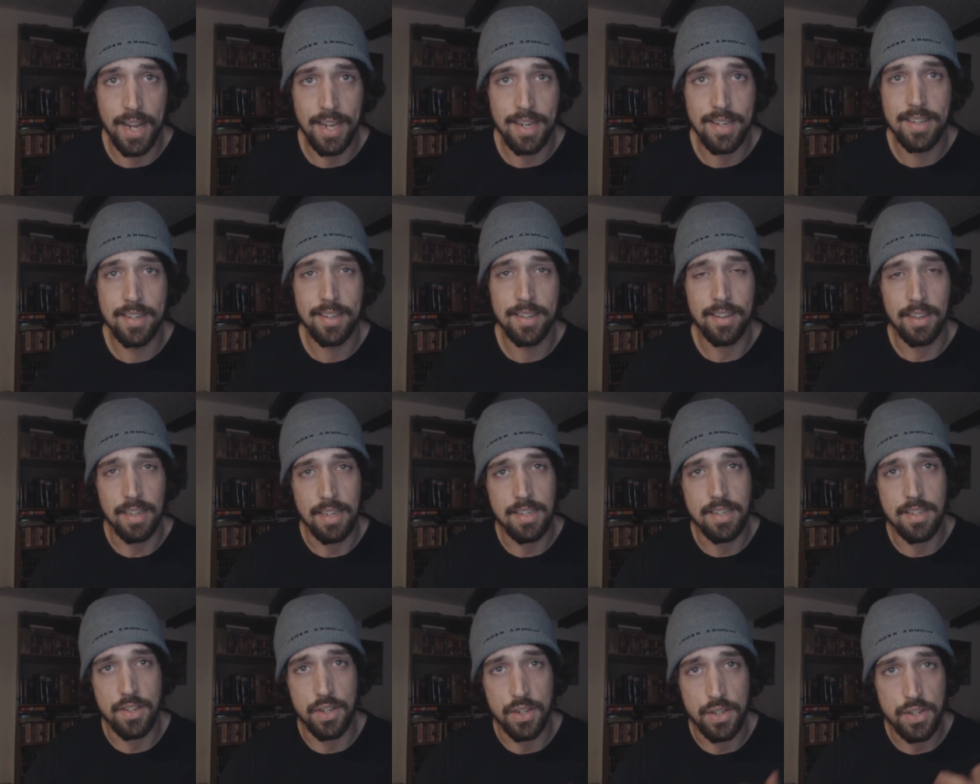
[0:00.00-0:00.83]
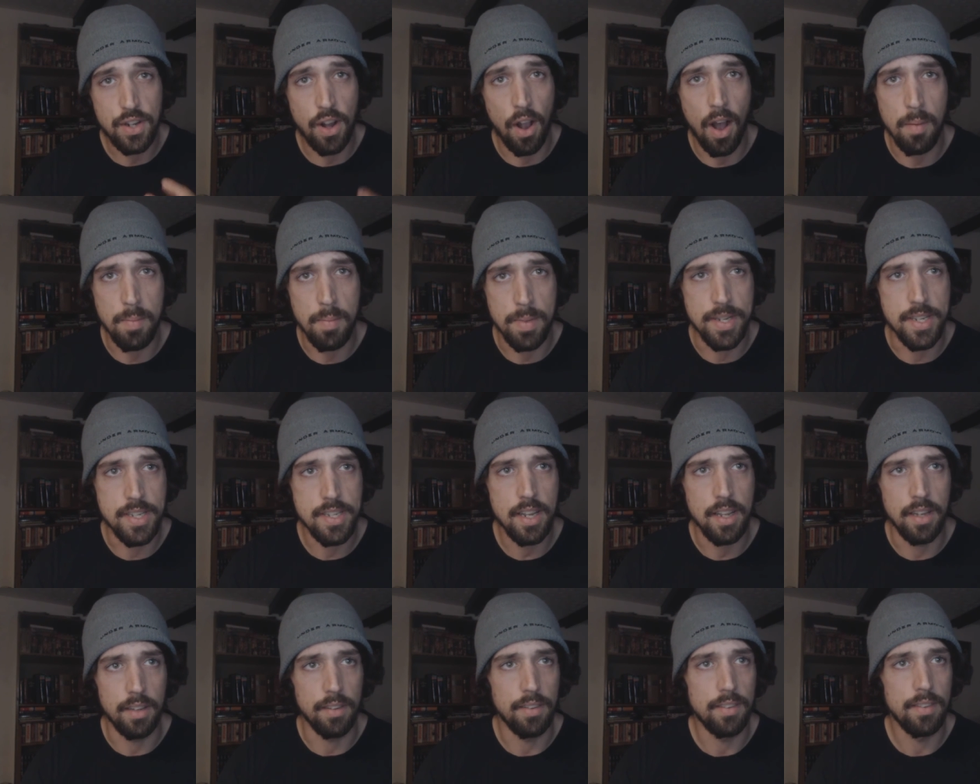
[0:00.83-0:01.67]
right? It's just common
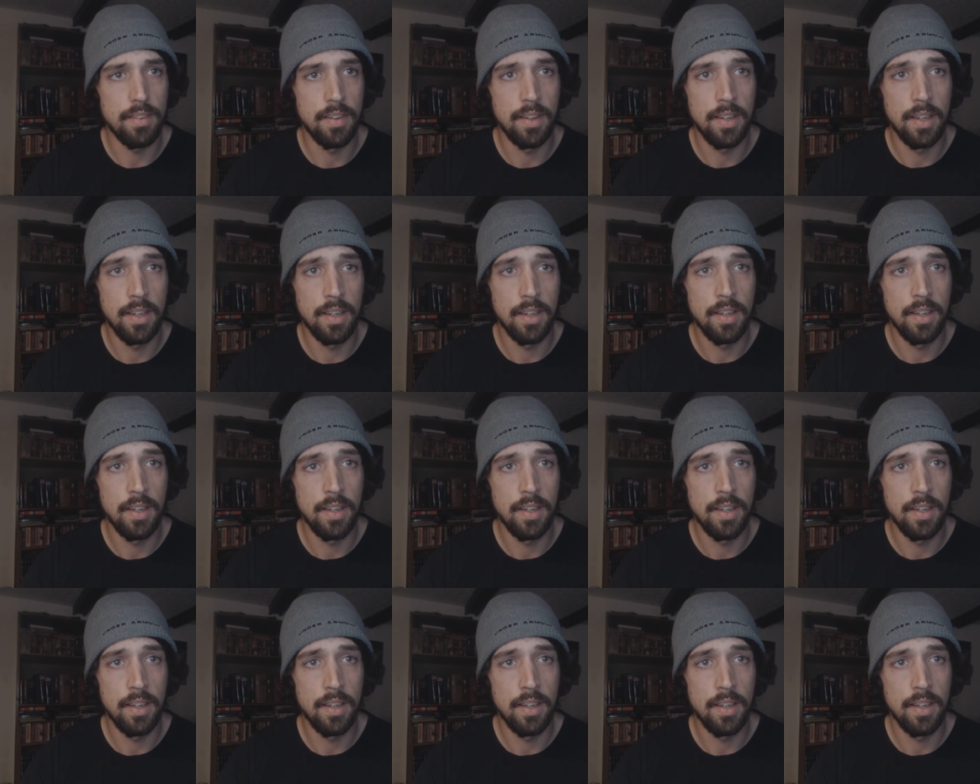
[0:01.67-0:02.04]
sense.